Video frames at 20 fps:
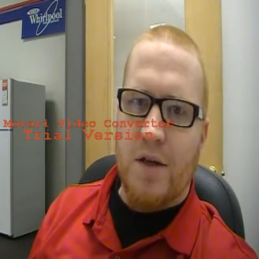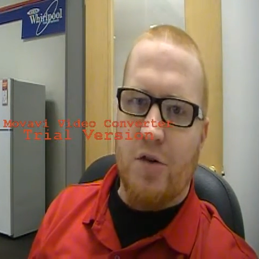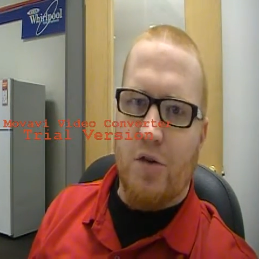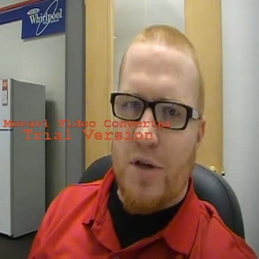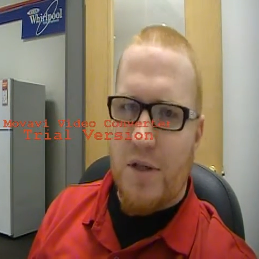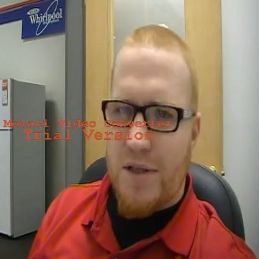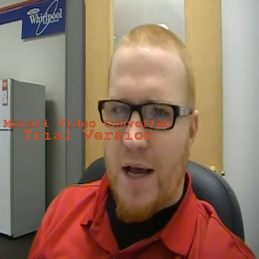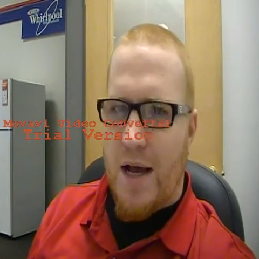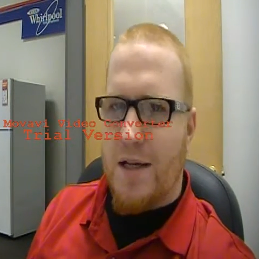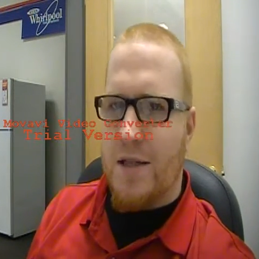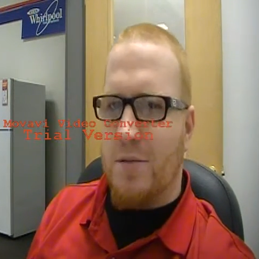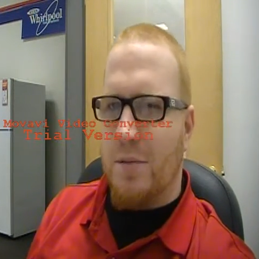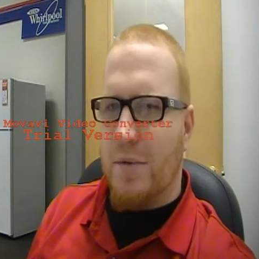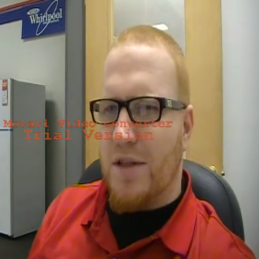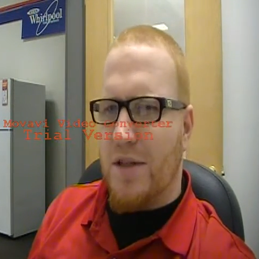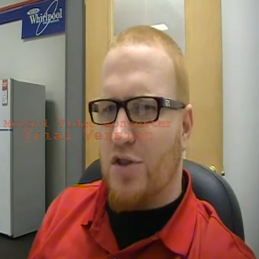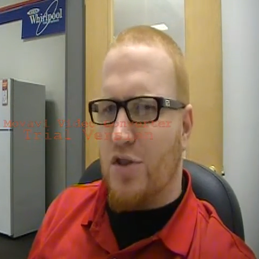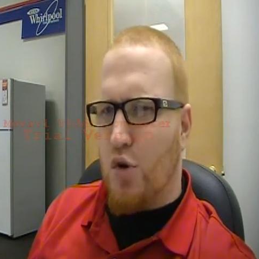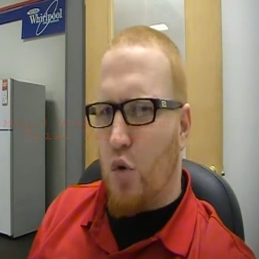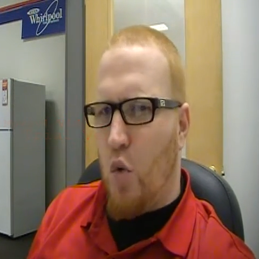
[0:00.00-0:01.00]
Chris
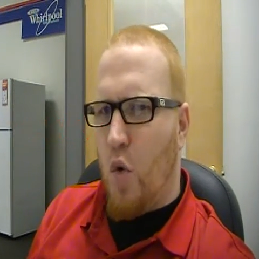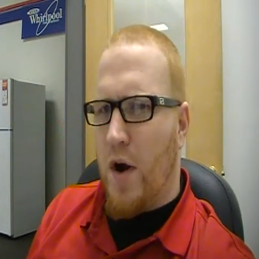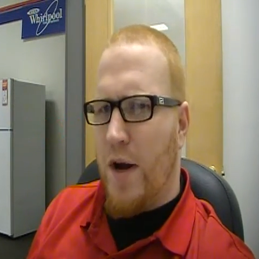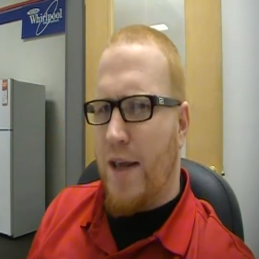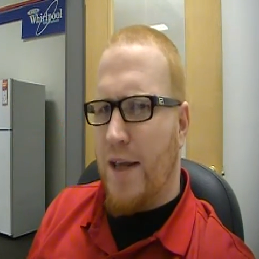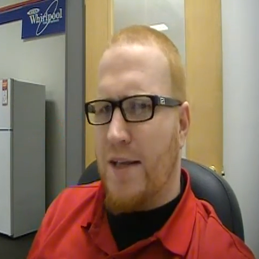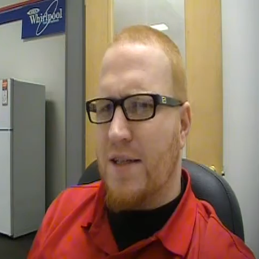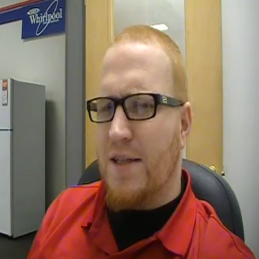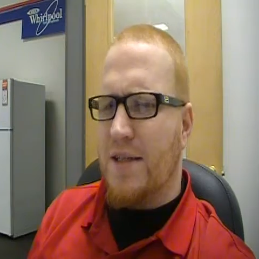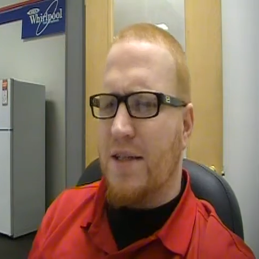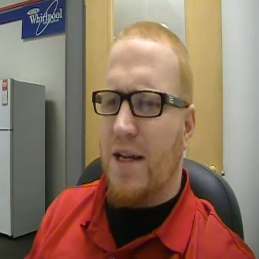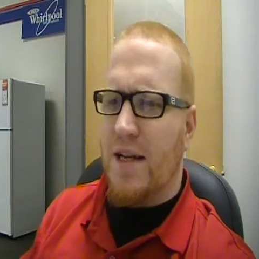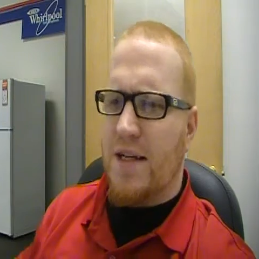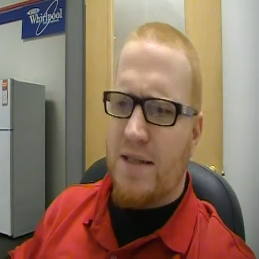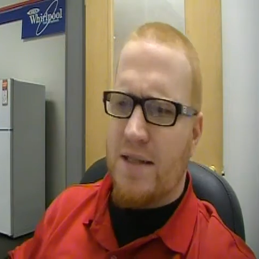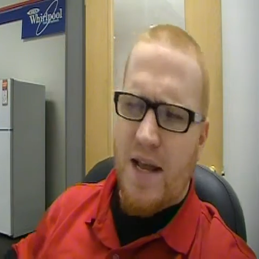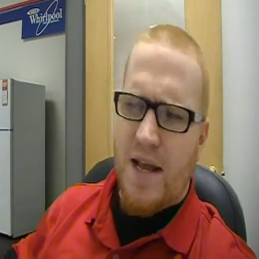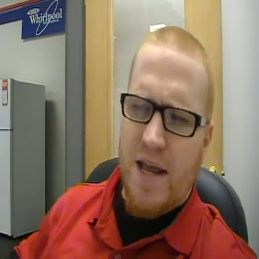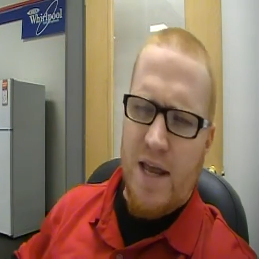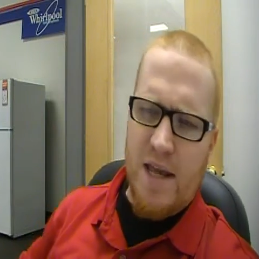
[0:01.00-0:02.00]
Hassman is 20 and
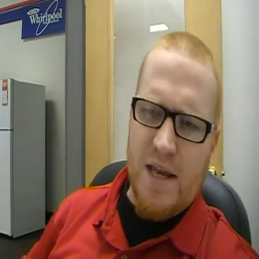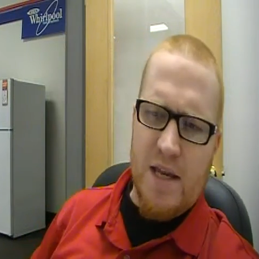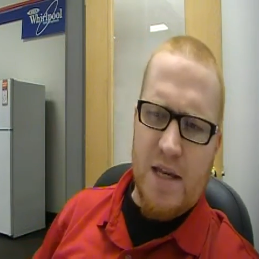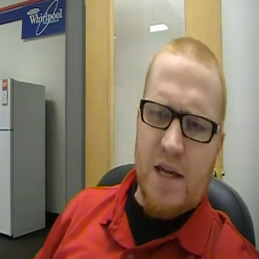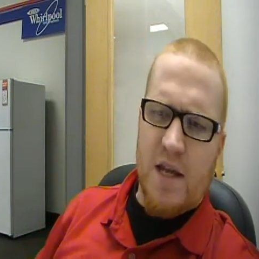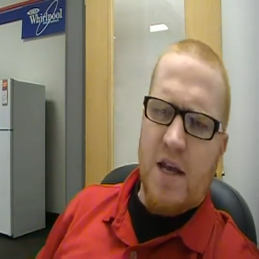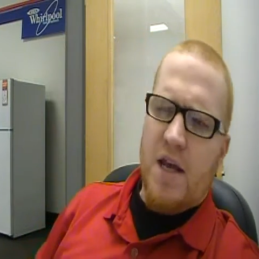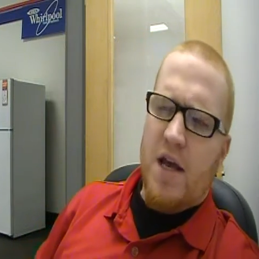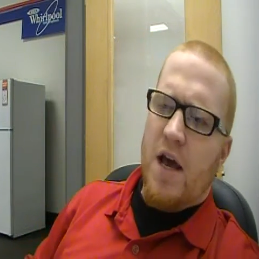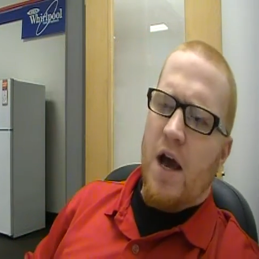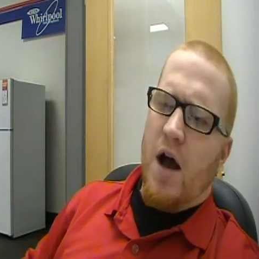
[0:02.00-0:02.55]
16.